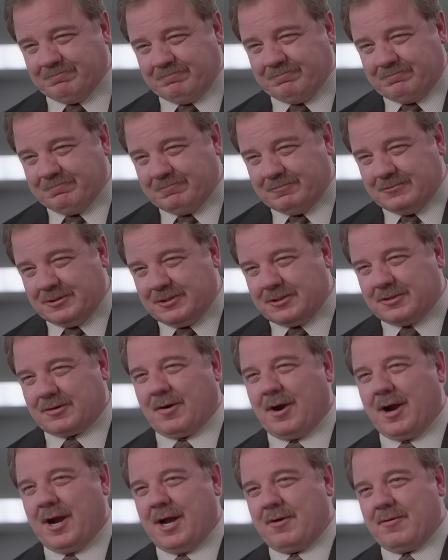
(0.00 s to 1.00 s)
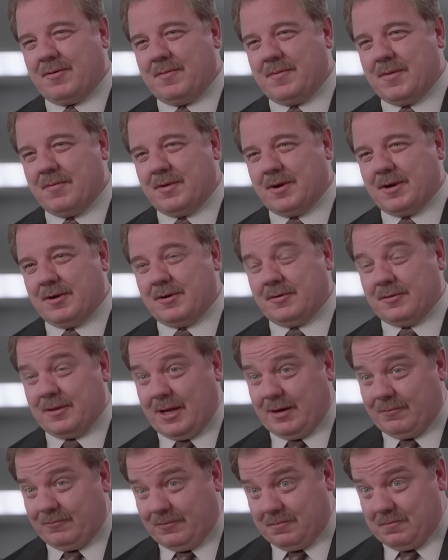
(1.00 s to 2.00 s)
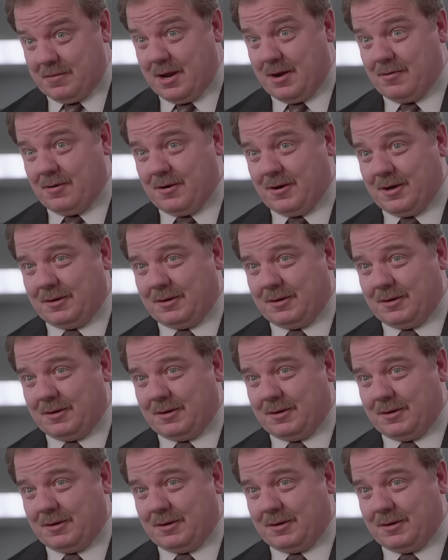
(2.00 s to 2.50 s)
and try to remember to do that from now